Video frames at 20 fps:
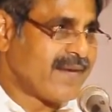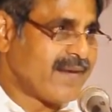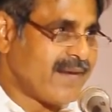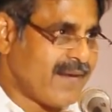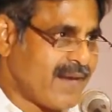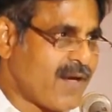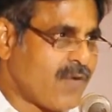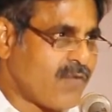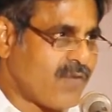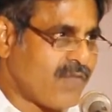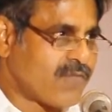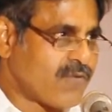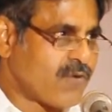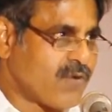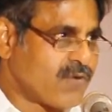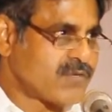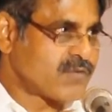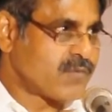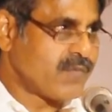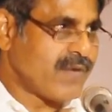Now, of
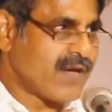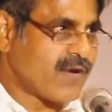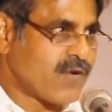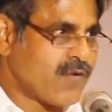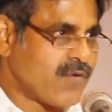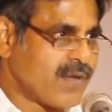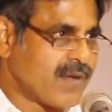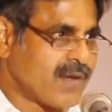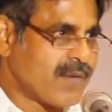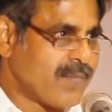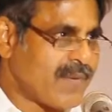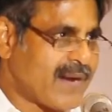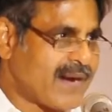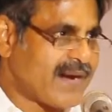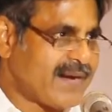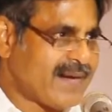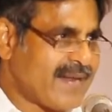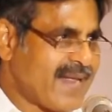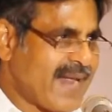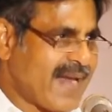course, we are going
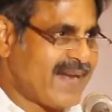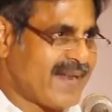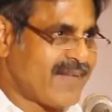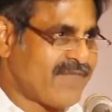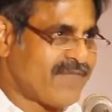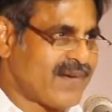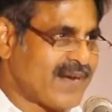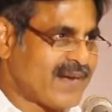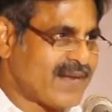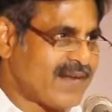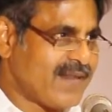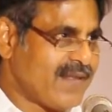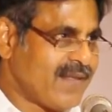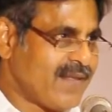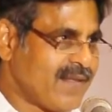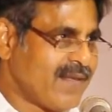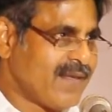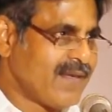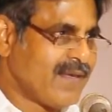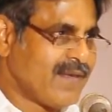apart, and definitely
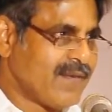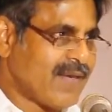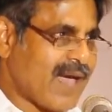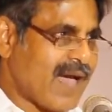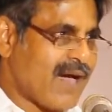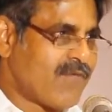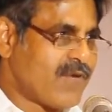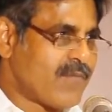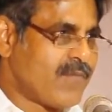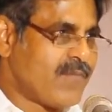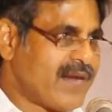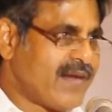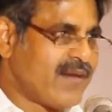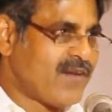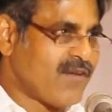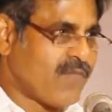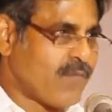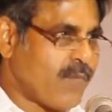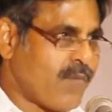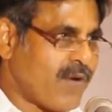our breed
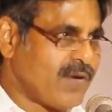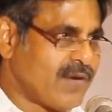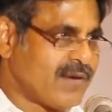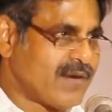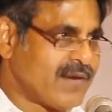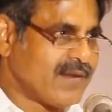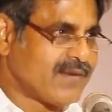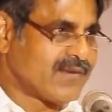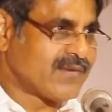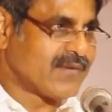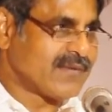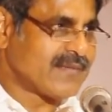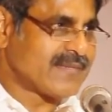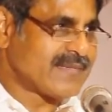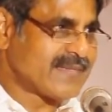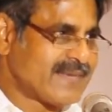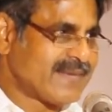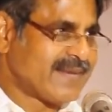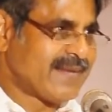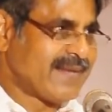of politicians
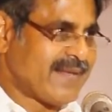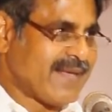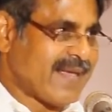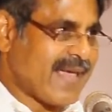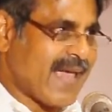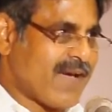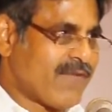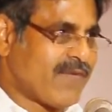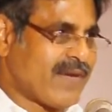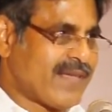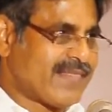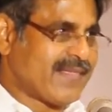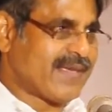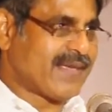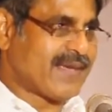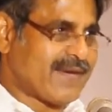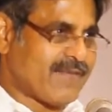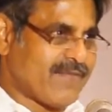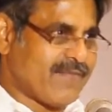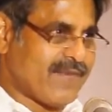have, I
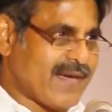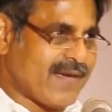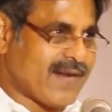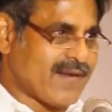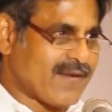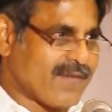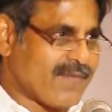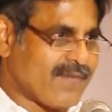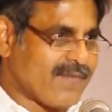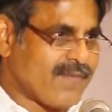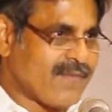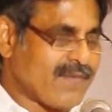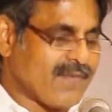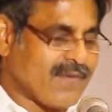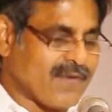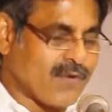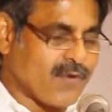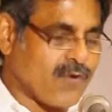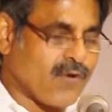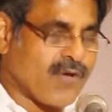think, we are
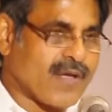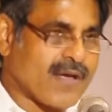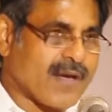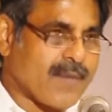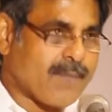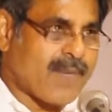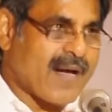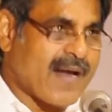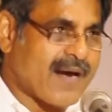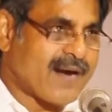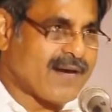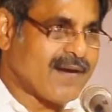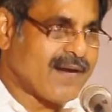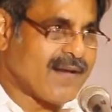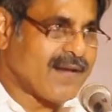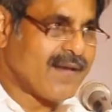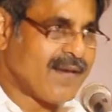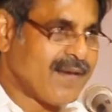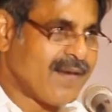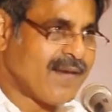going apart
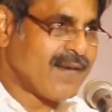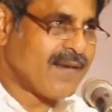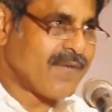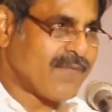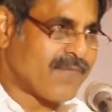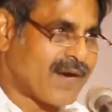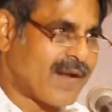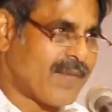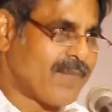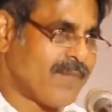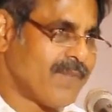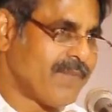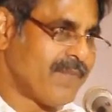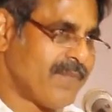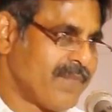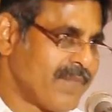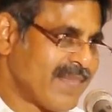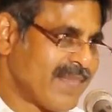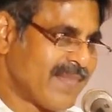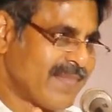from
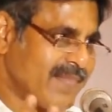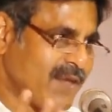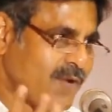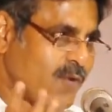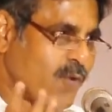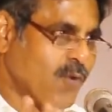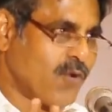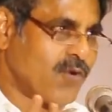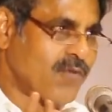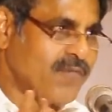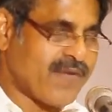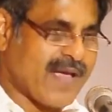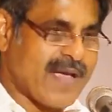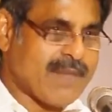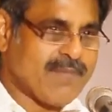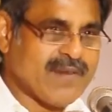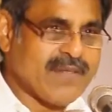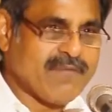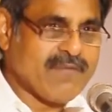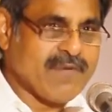the old
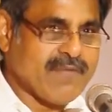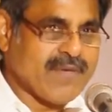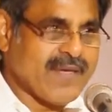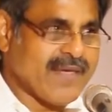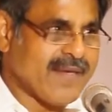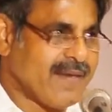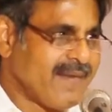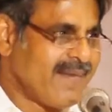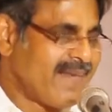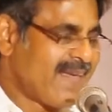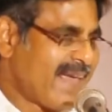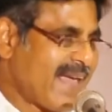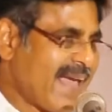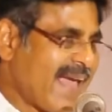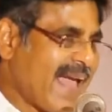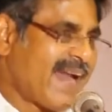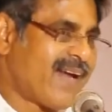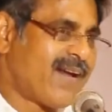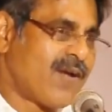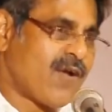family we were.
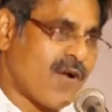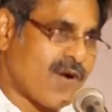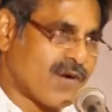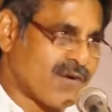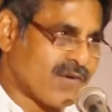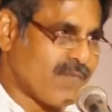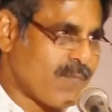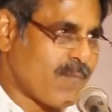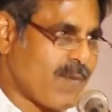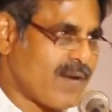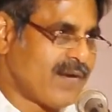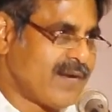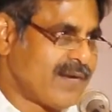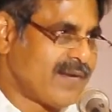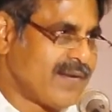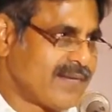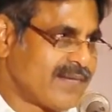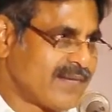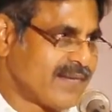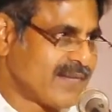And a lot of
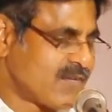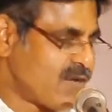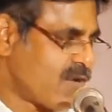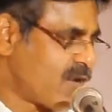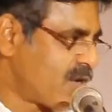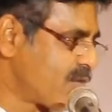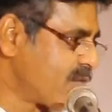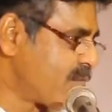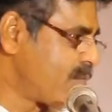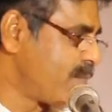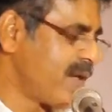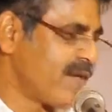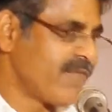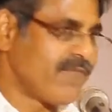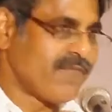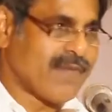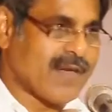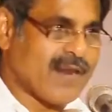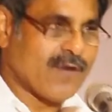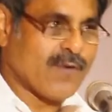politicians, a lot of my
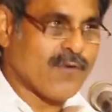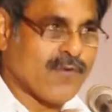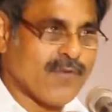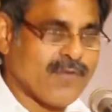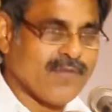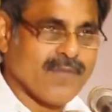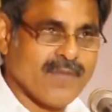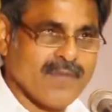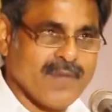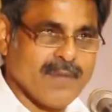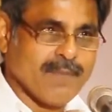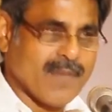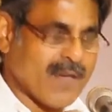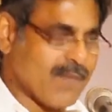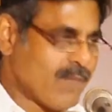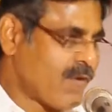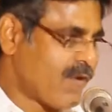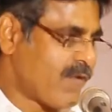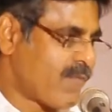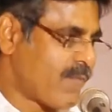fellow
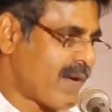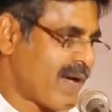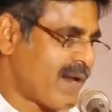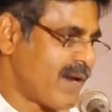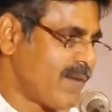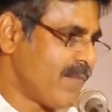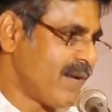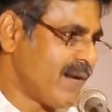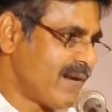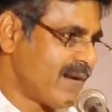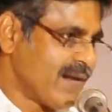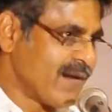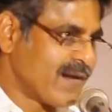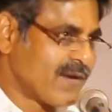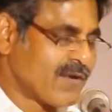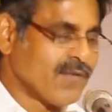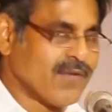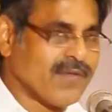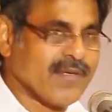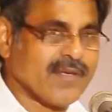member of parliament,
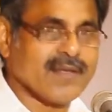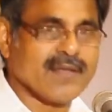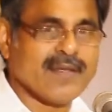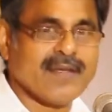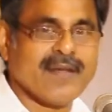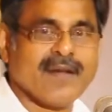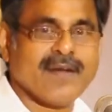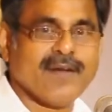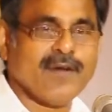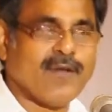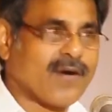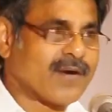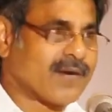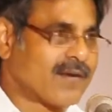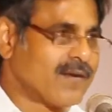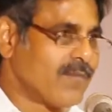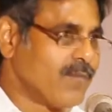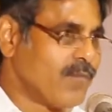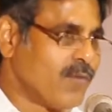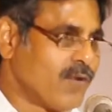including
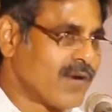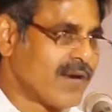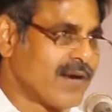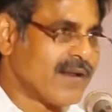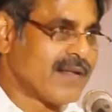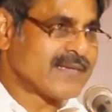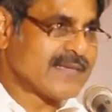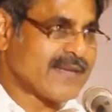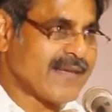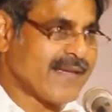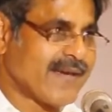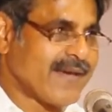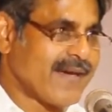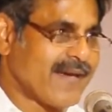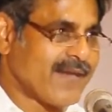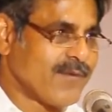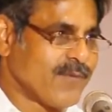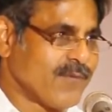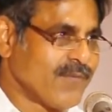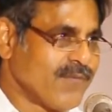Dr. Burana
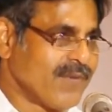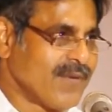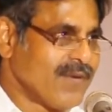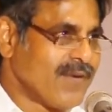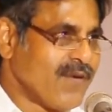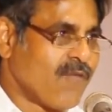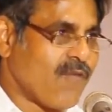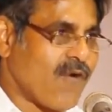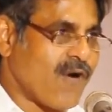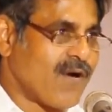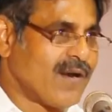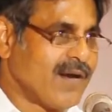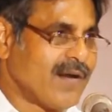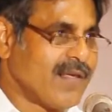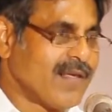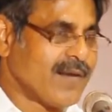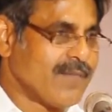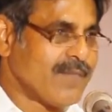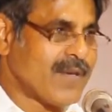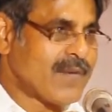Garu,
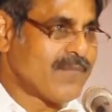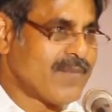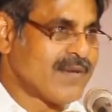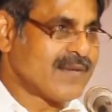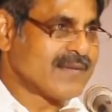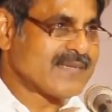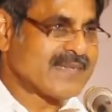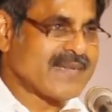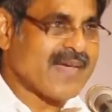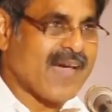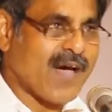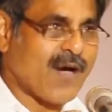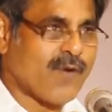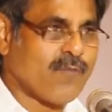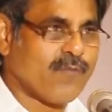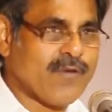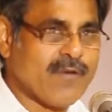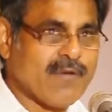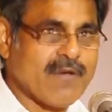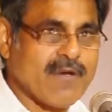fondly remembers how
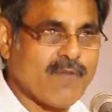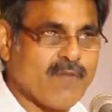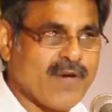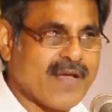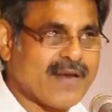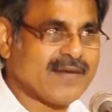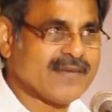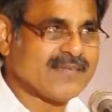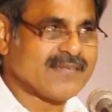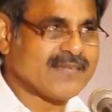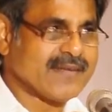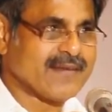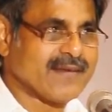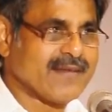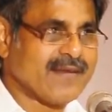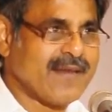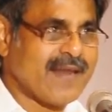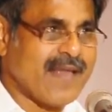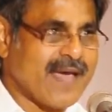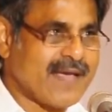we were one
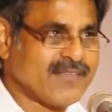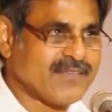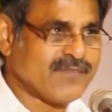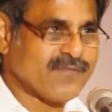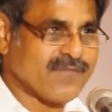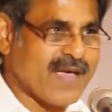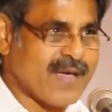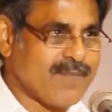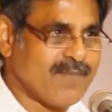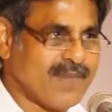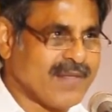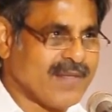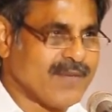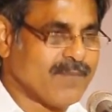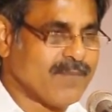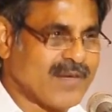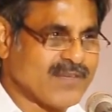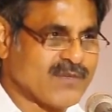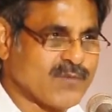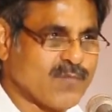single large family,
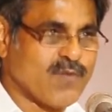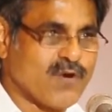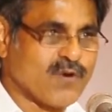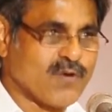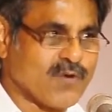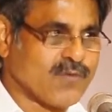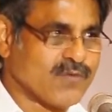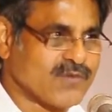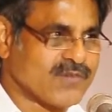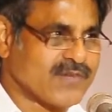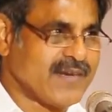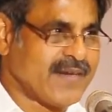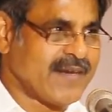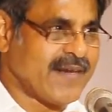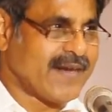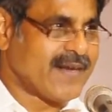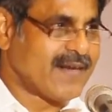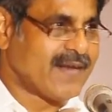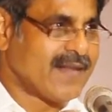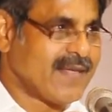much more closely
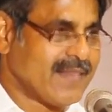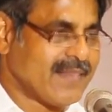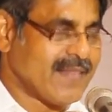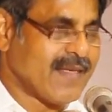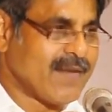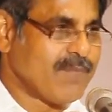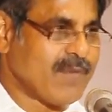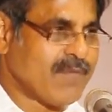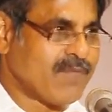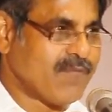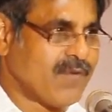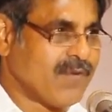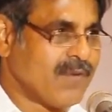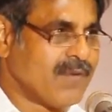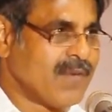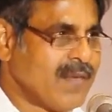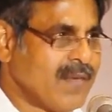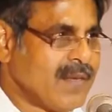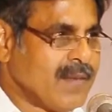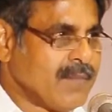knit than before.
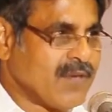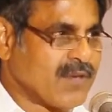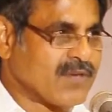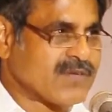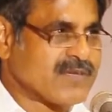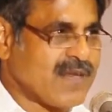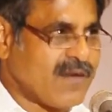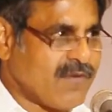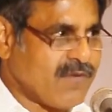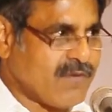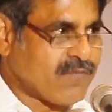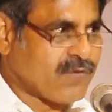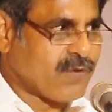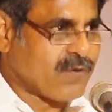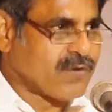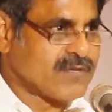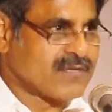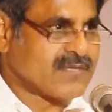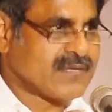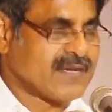Because now, of
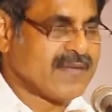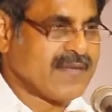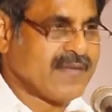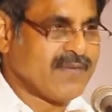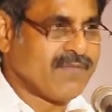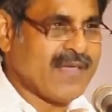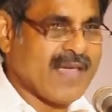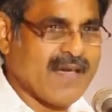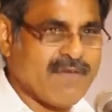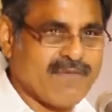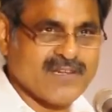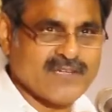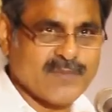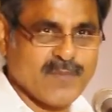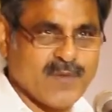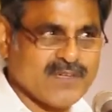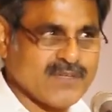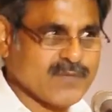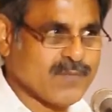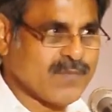course, we have
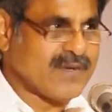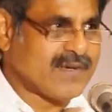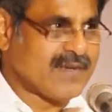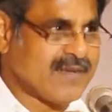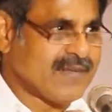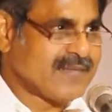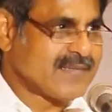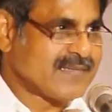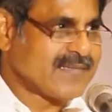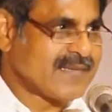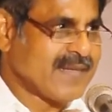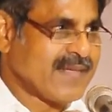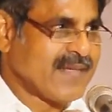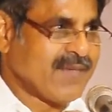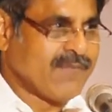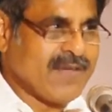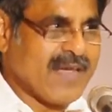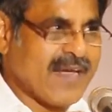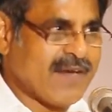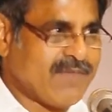responsibilities,
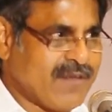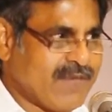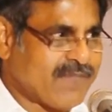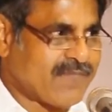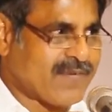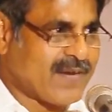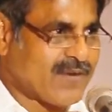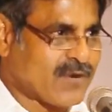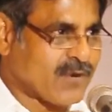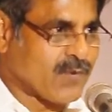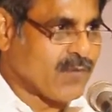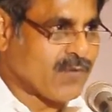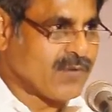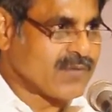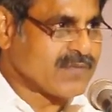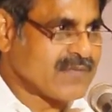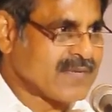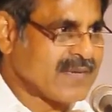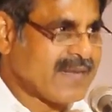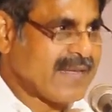we have different
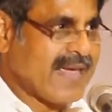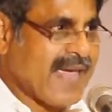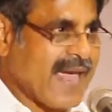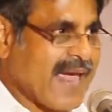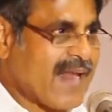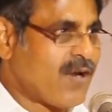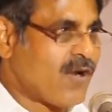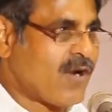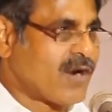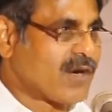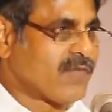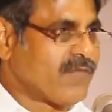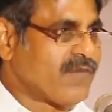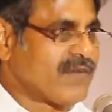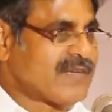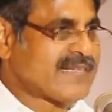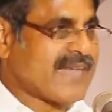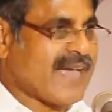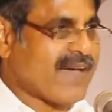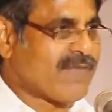roles, and a lot of
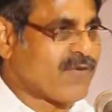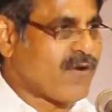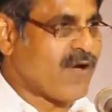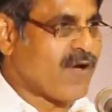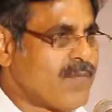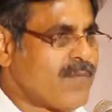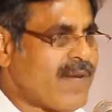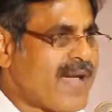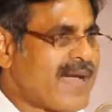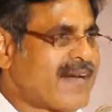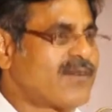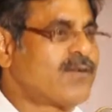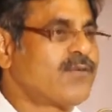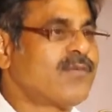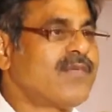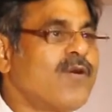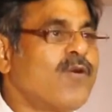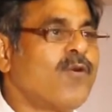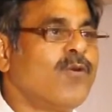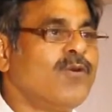us have back to
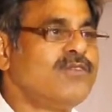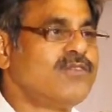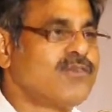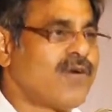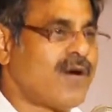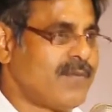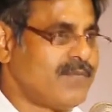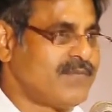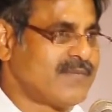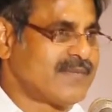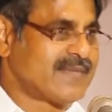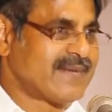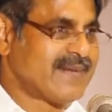their old jobs.